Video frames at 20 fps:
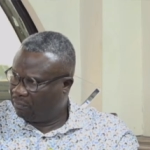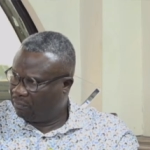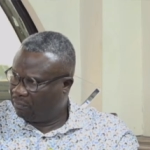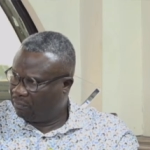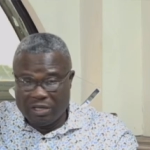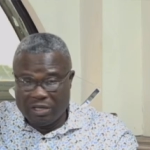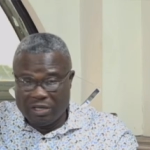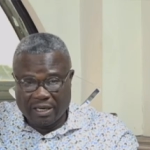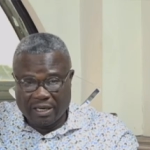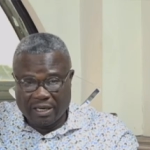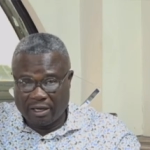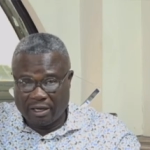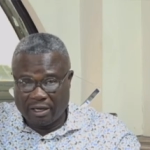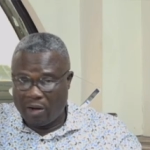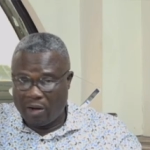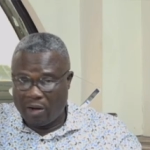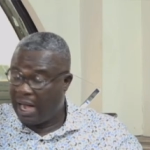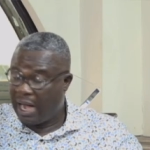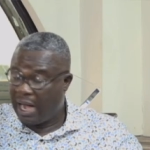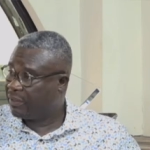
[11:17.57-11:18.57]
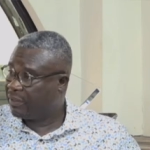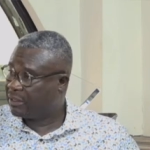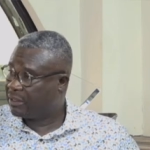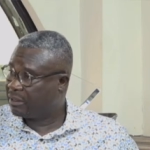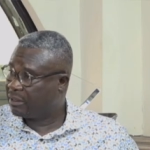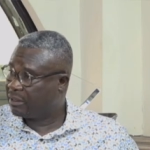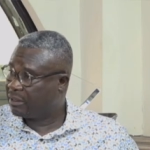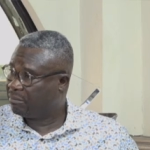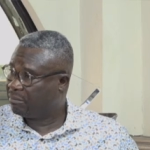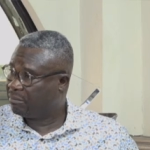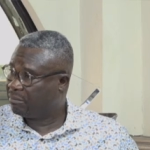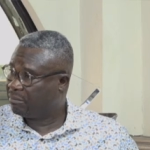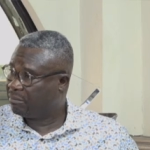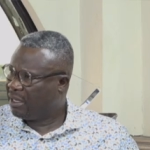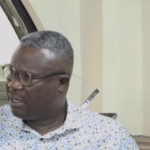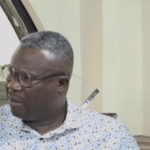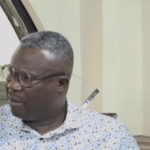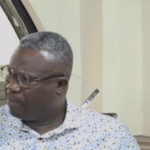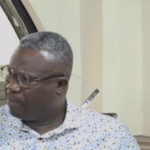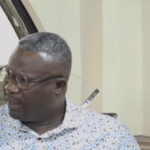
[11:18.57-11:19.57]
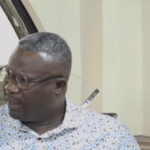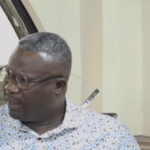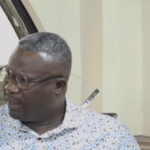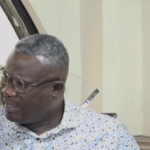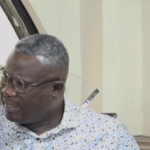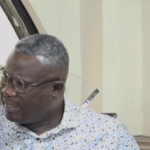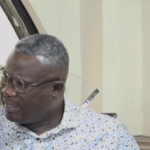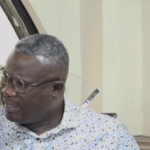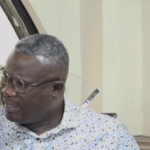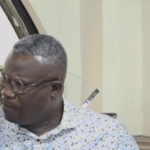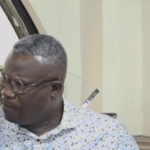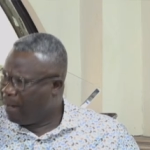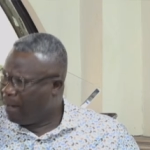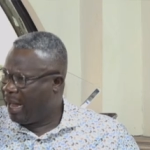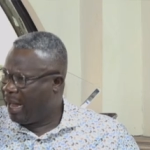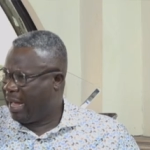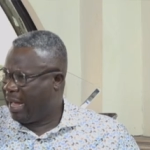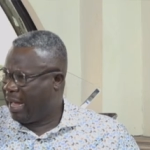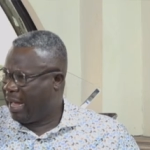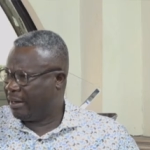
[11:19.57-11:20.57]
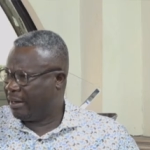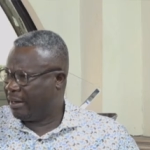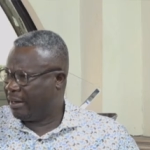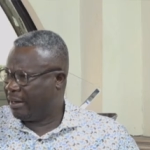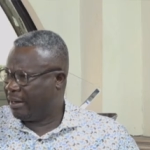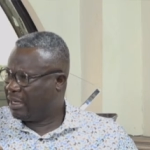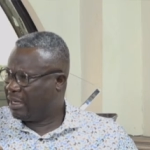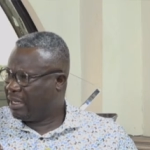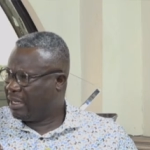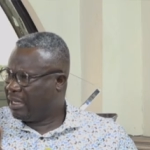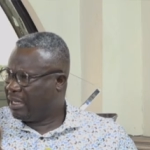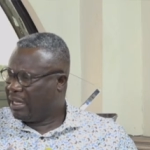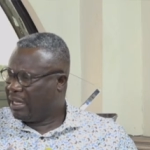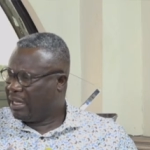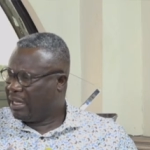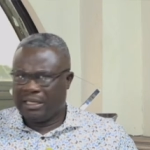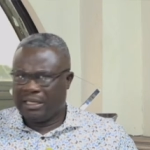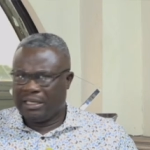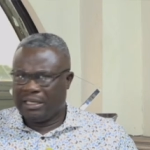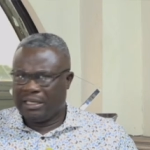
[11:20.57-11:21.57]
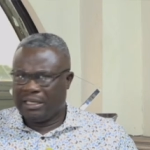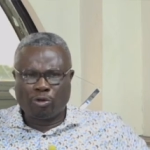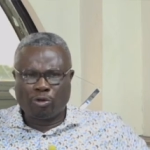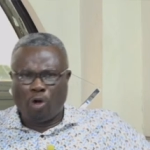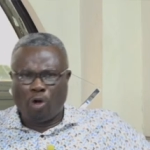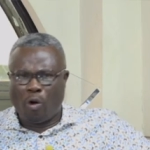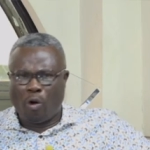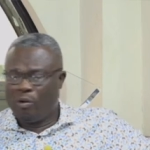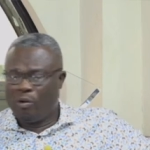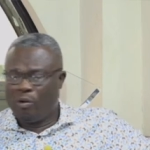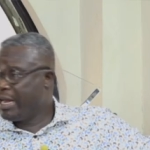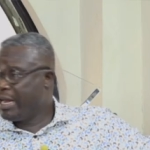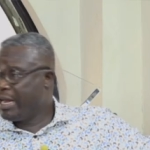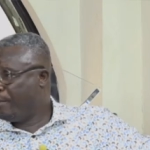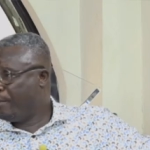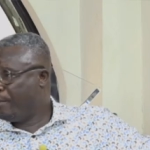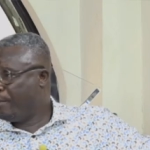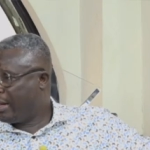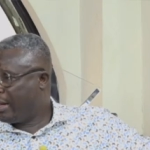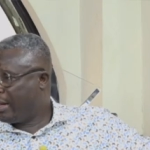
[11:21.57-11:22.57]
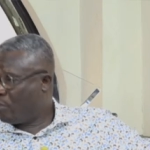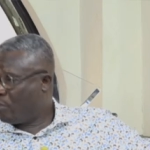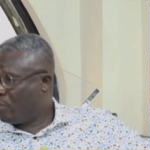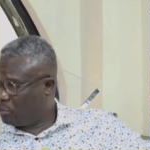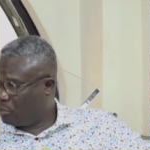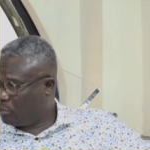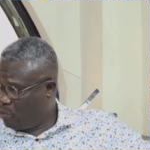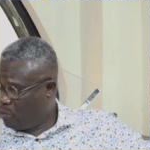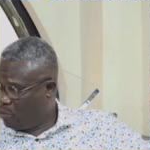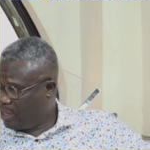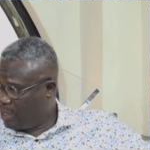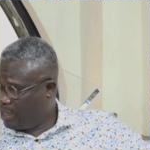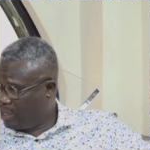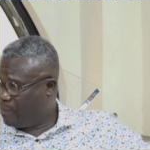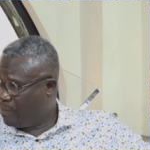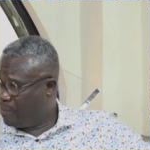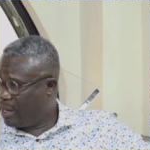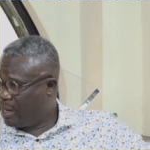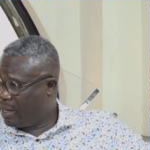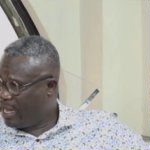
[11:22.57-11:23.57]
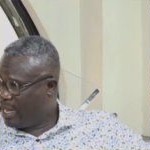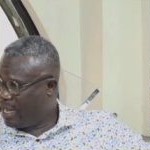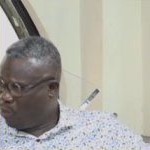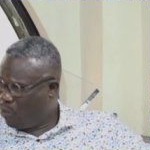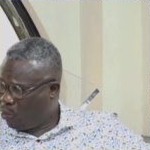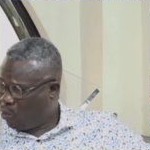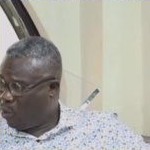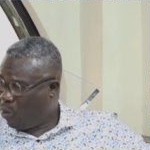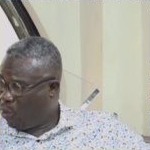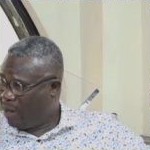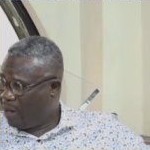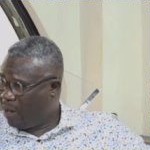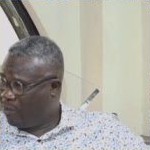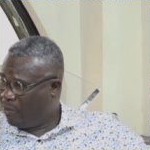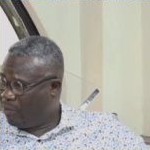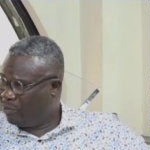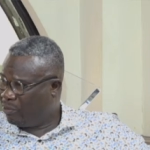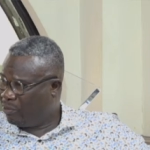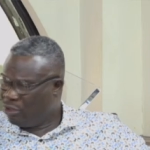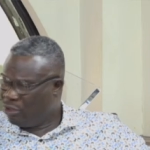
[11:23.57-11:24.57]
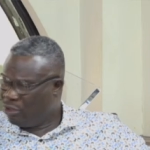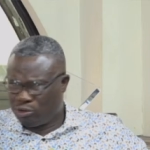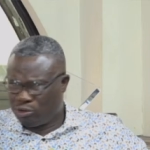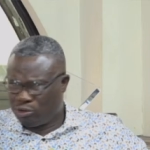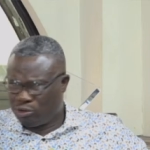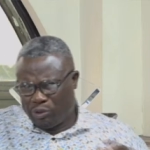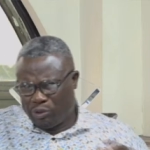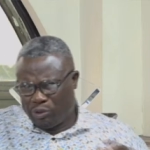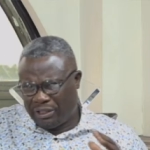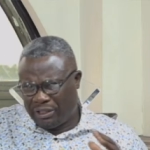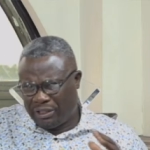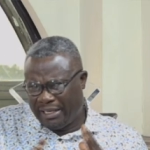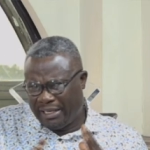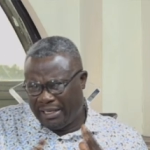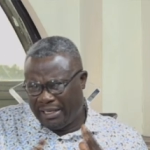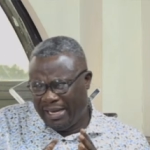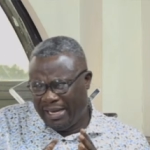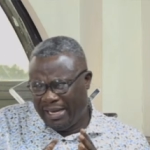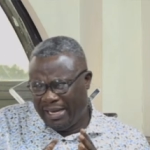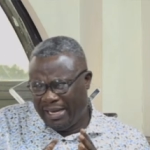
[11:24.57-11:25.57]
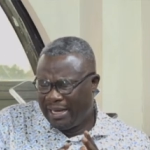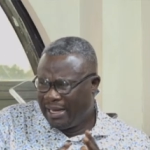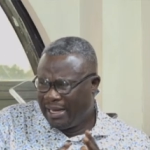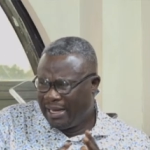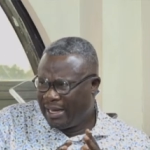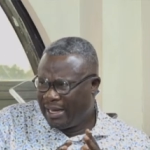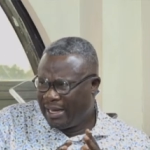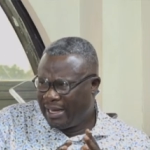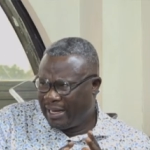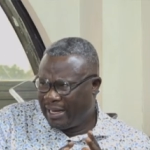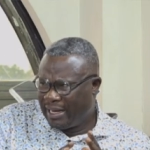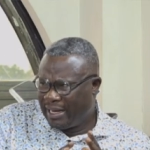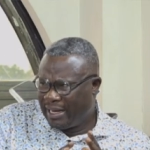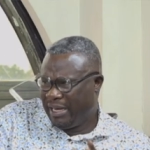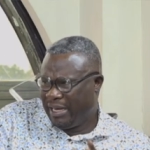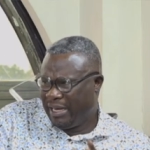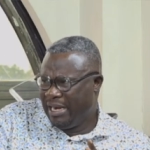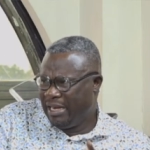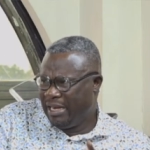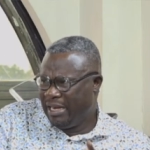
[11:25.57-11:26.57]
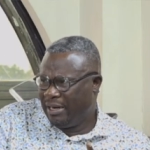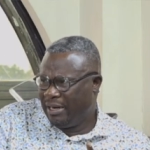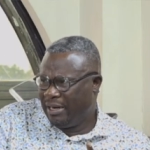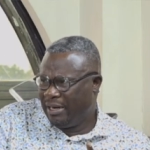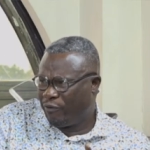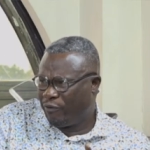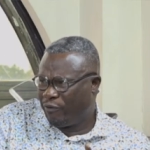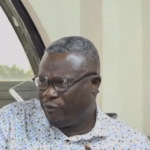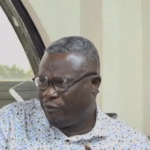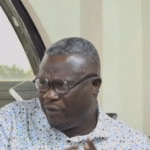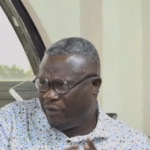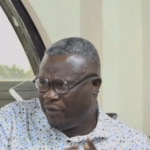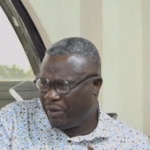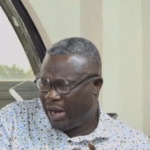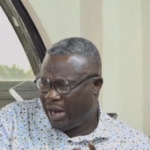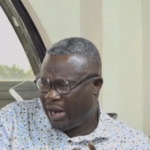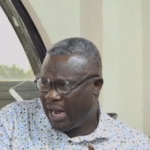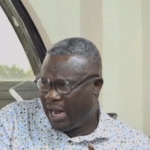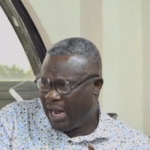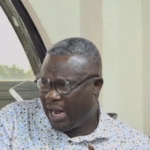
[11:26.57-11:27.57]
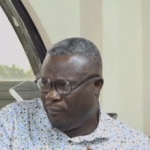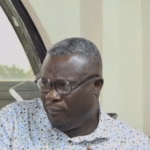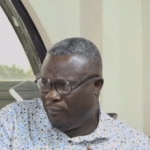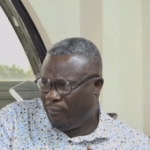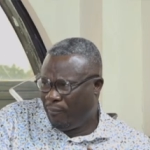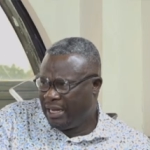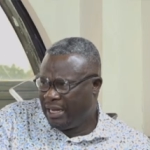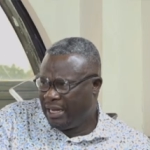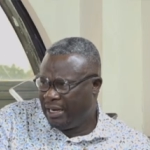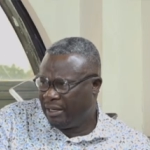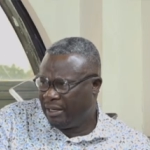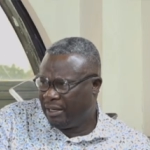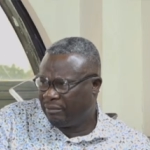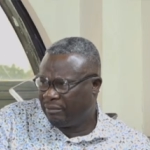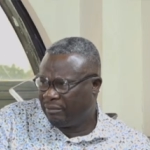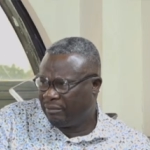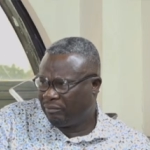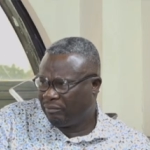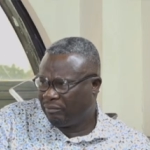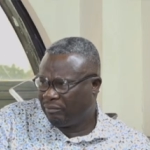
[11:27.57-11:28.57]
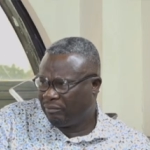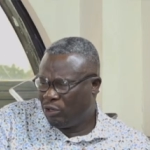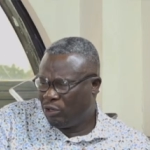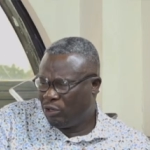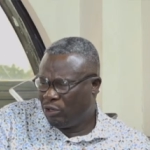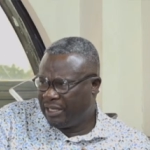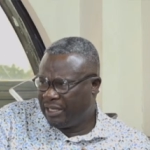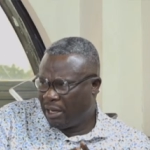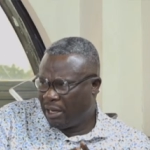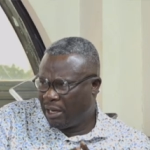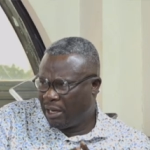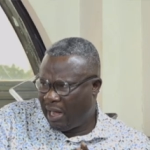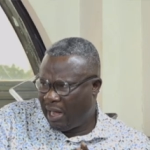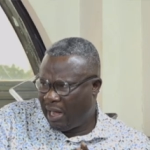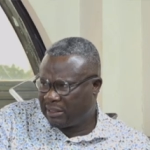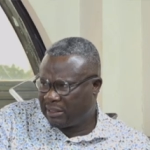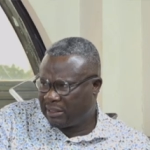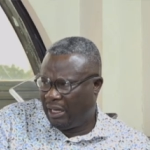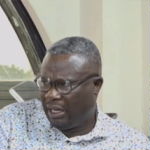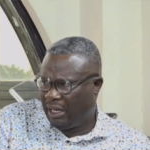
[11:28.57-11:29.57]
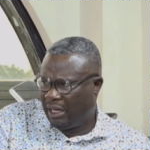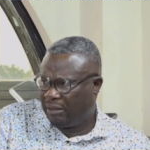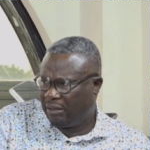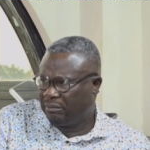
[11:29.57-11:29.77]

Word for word: Omunina, they don't have it. But this is a man. Yeah, what ton neema, what ton neema, ewo kwaho. So you see his beginning from a very humble beginning. He's a hustler.